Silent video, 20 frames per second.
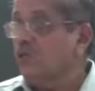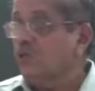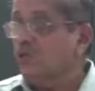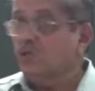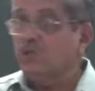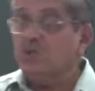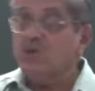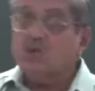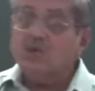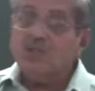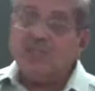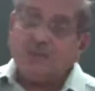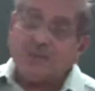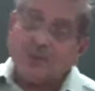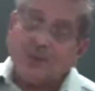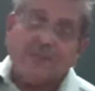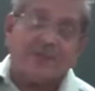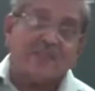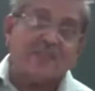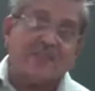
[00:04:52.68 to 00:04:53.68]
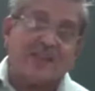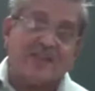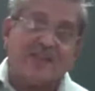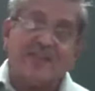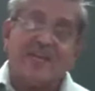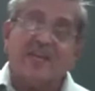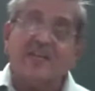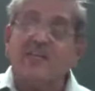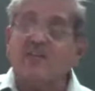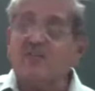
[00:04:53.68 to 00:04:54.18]
So, their properties are
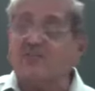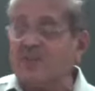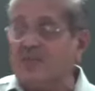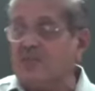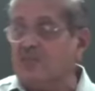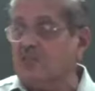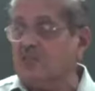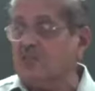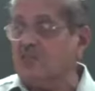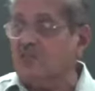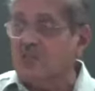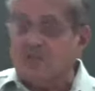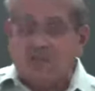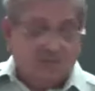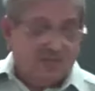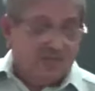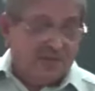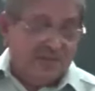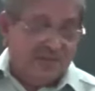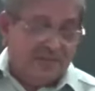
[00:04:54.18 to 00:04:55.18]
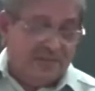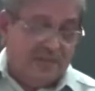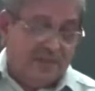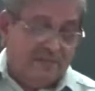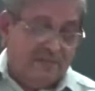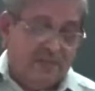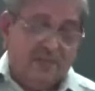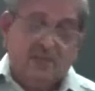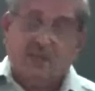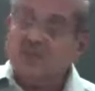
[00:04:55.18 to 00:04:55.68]
entirely different. They
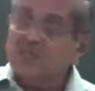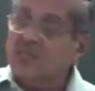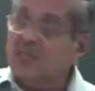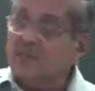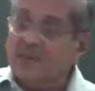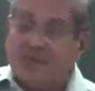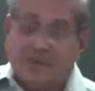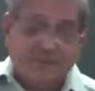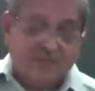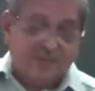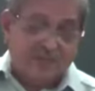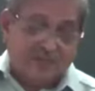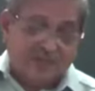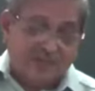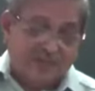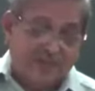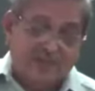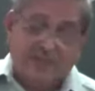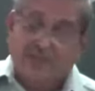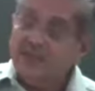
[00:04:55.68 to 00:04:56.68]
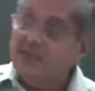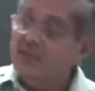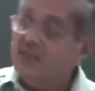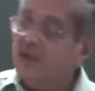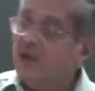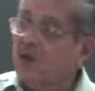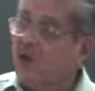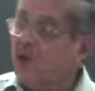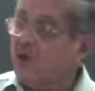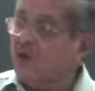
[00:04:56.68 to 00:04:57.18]
contain, say, primary, secondary,
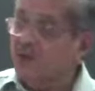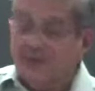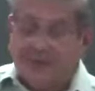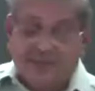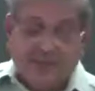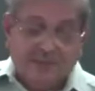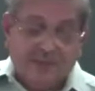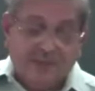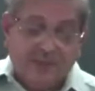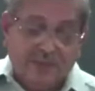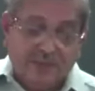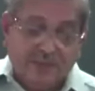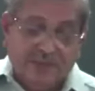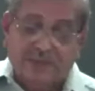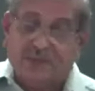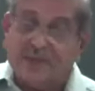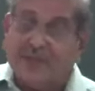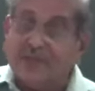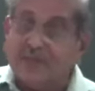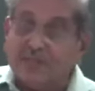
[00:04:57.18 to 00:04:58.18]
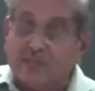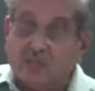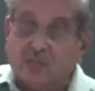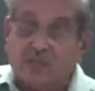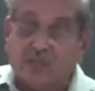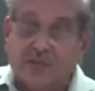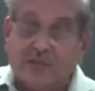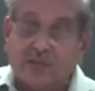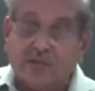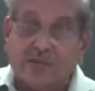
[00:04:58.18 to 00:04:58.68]
or it can be primary and
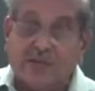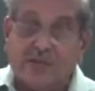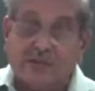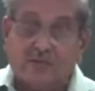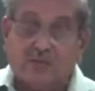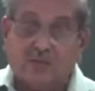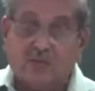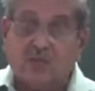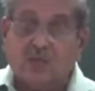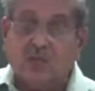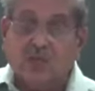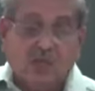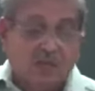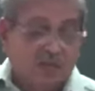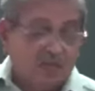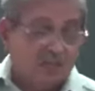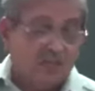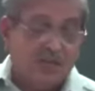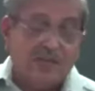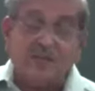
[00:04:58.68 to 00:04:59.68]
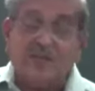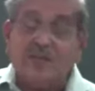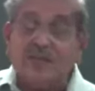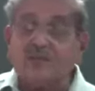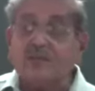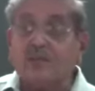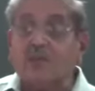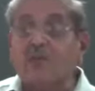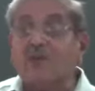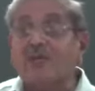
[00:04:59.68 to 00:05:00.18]
tertiary hydrogen atoms. tertiary hydrogen
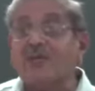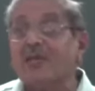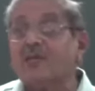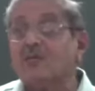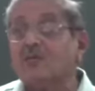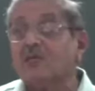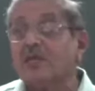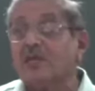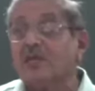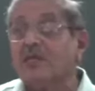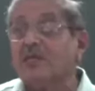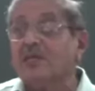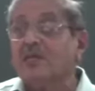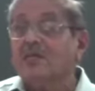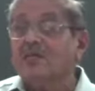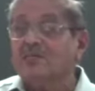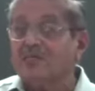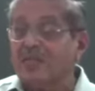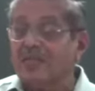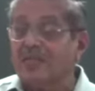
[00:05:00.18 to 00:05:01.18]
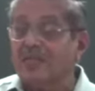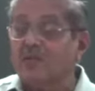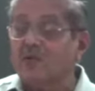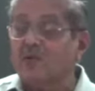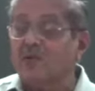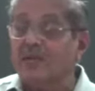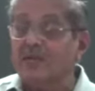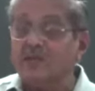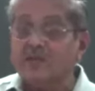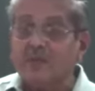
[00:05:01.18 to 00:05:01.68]
atoms are more reactive than secondary, more
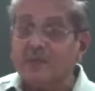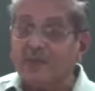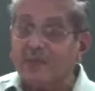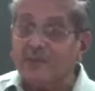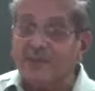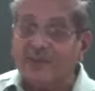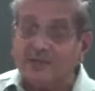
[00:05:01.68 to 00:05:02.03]
reactive than primary,